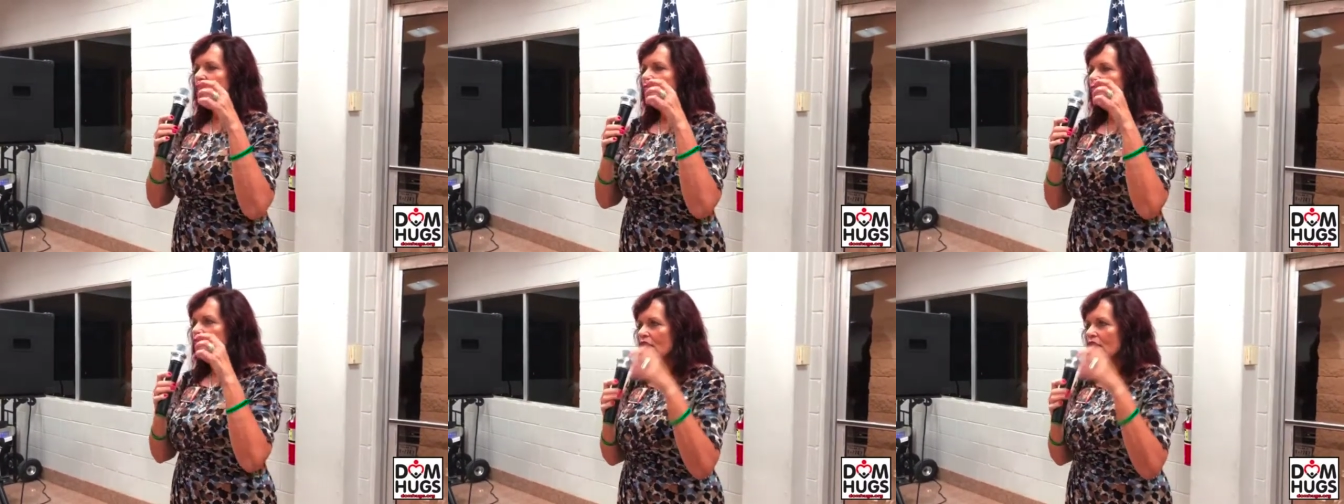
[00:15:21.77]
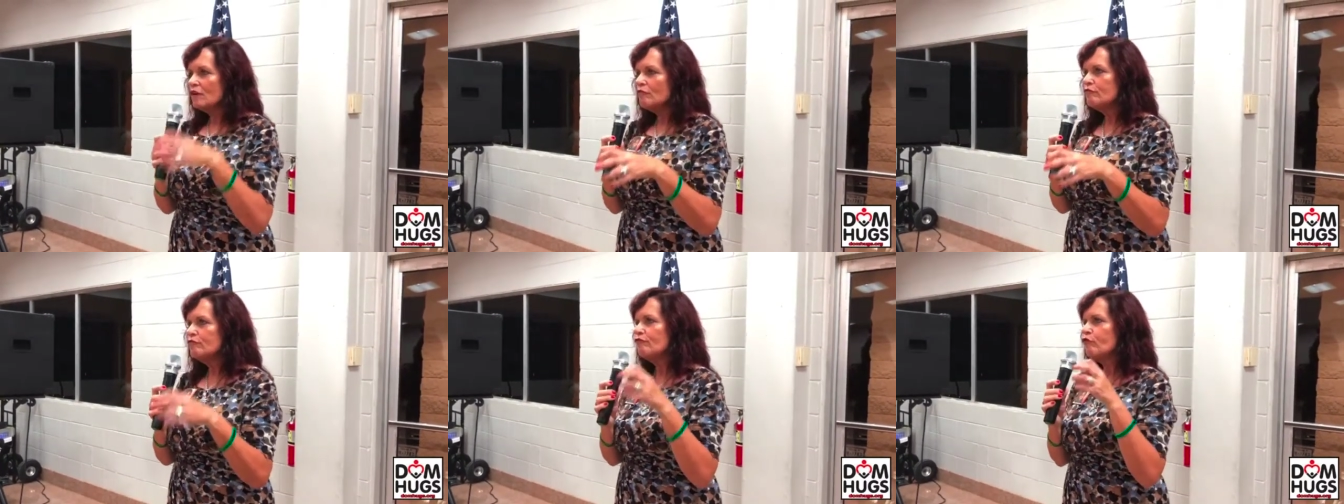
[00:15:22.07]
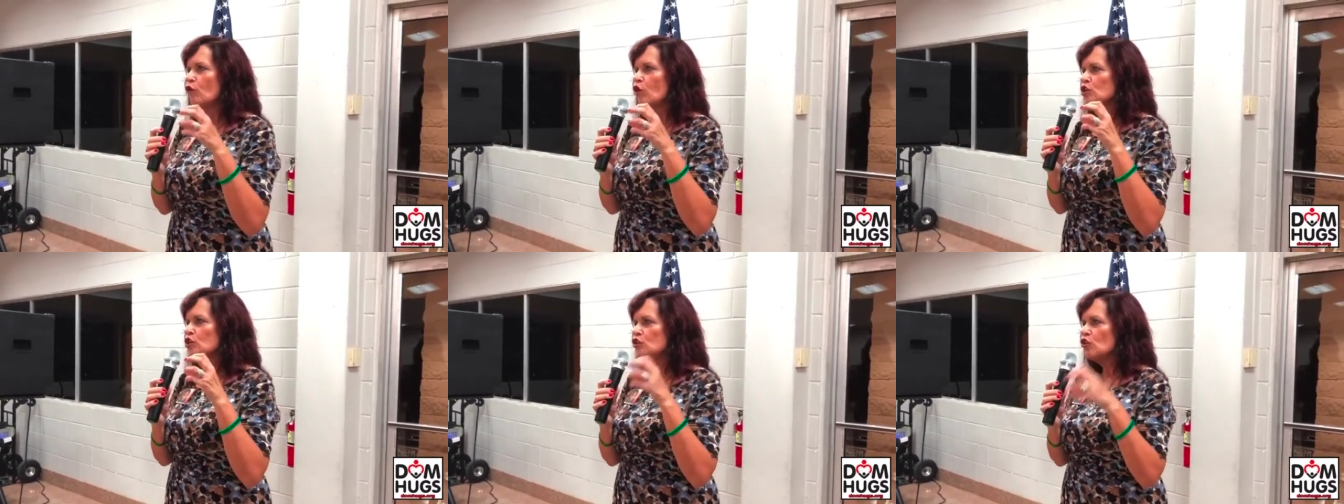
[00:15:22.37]
the
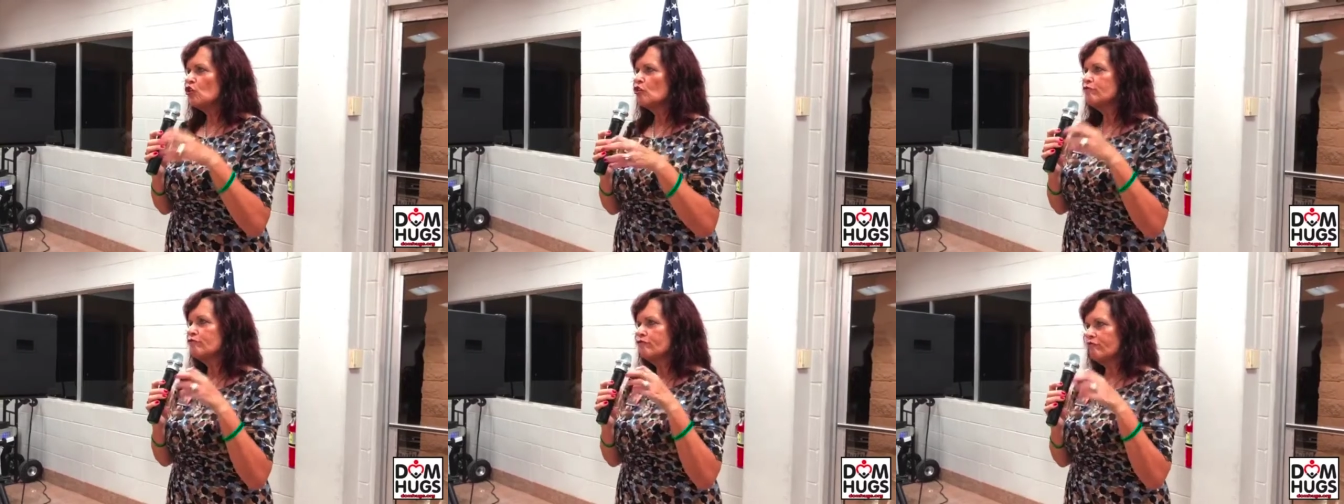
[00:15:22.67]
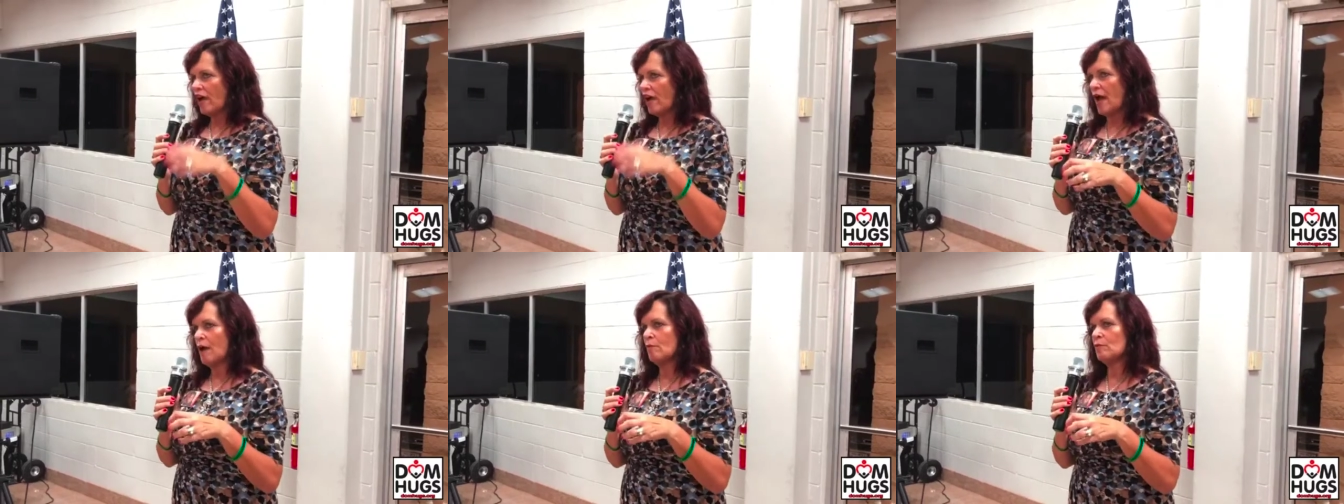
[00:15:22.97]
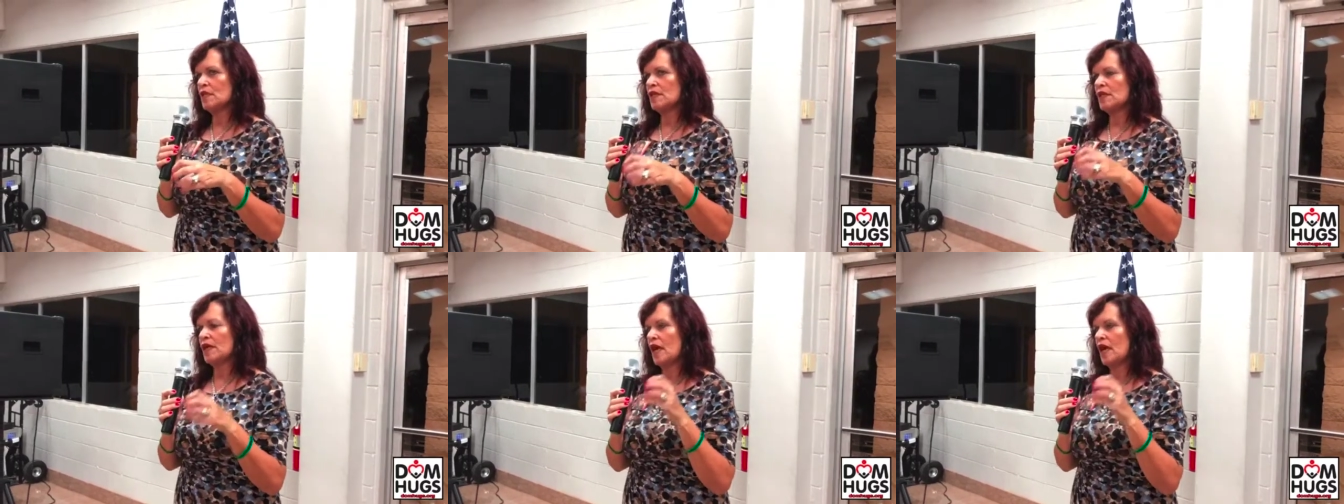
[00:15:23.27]
love for your
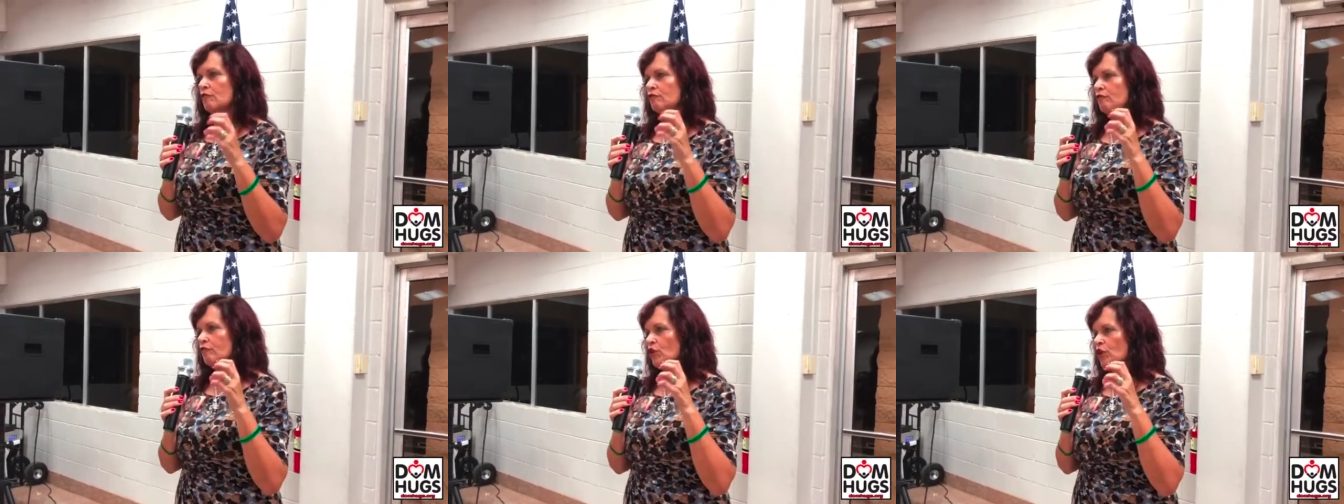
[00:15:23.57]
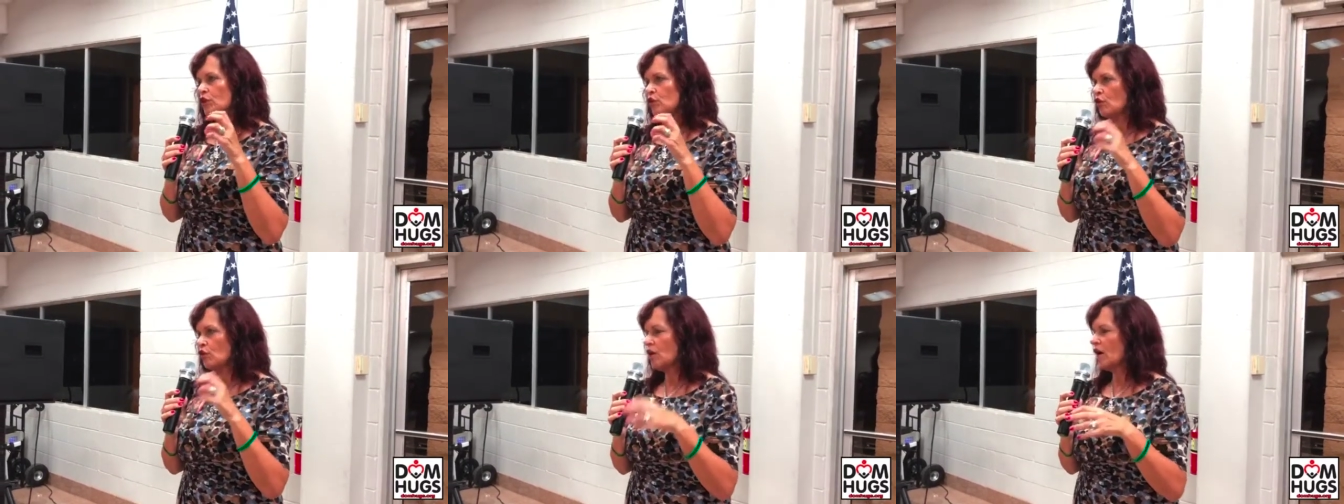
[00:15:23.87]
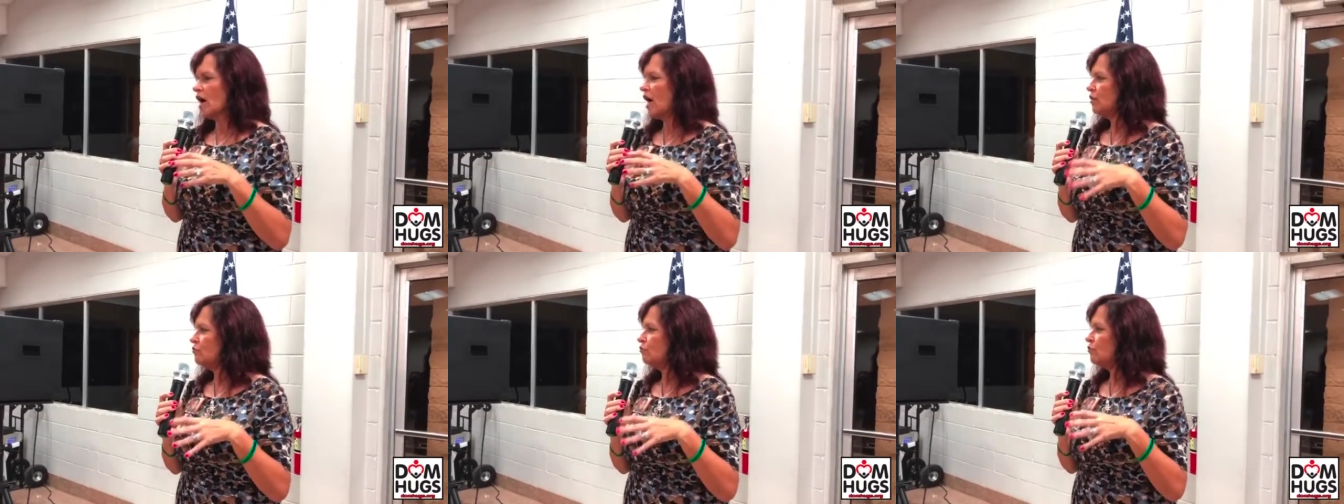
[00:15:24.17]
family and for
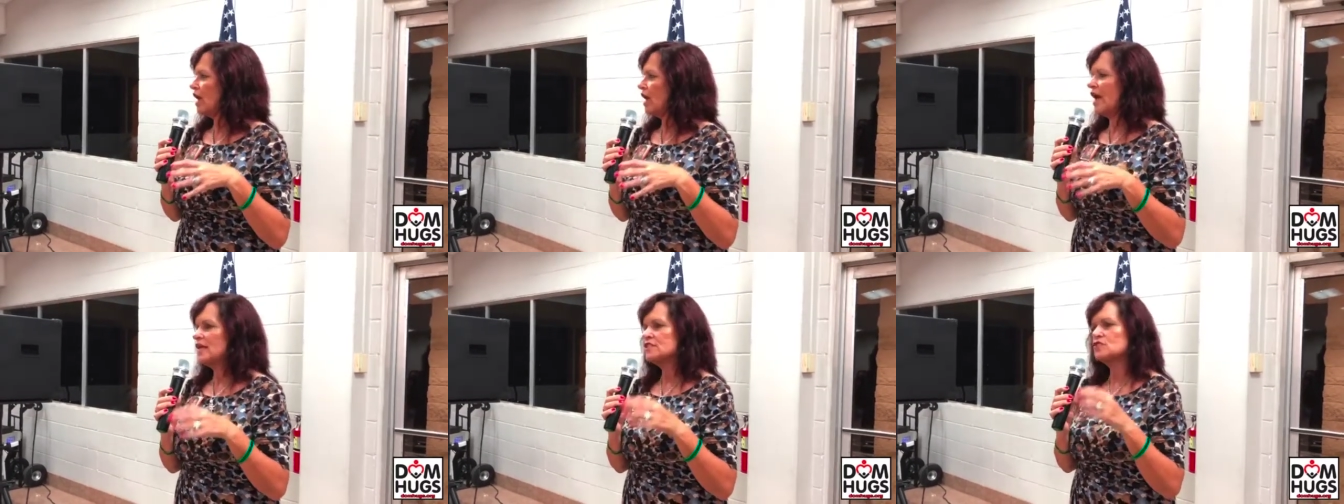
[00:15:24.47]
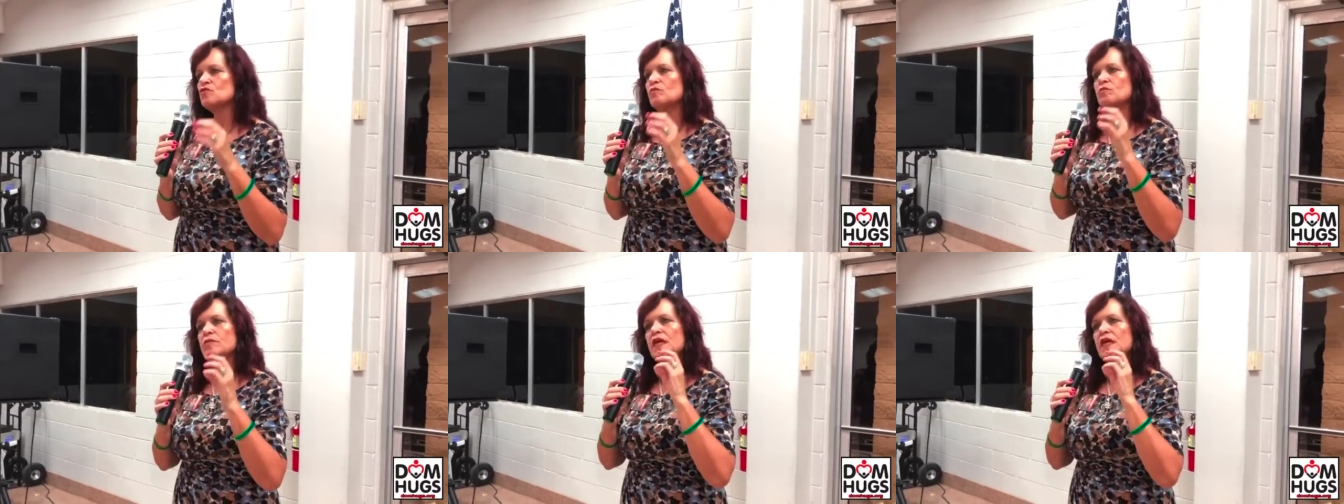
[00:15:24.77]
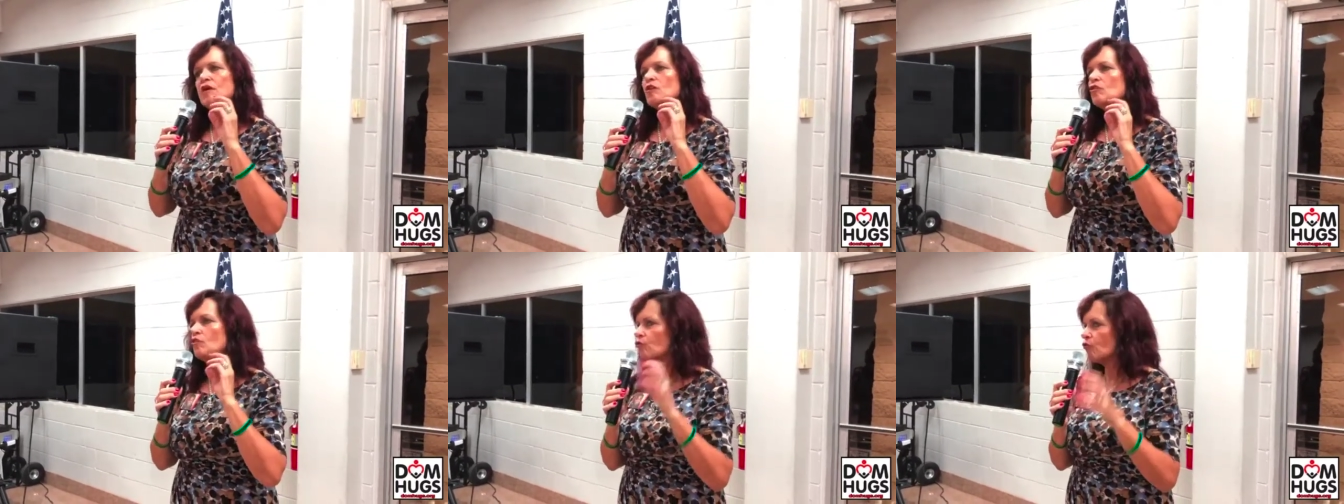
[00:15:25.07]
your country has to
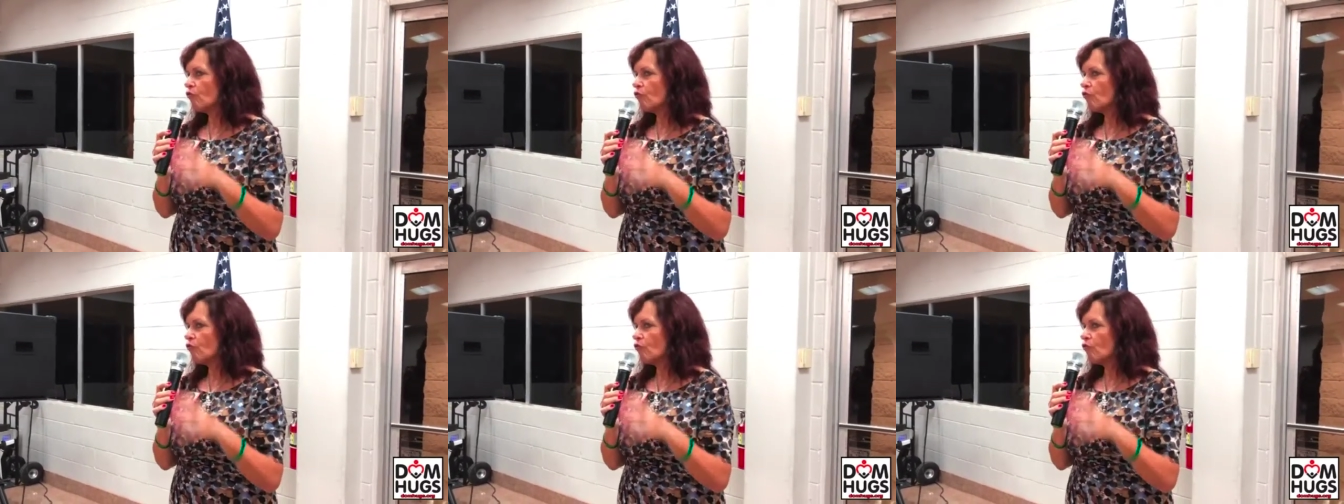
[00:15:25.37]
be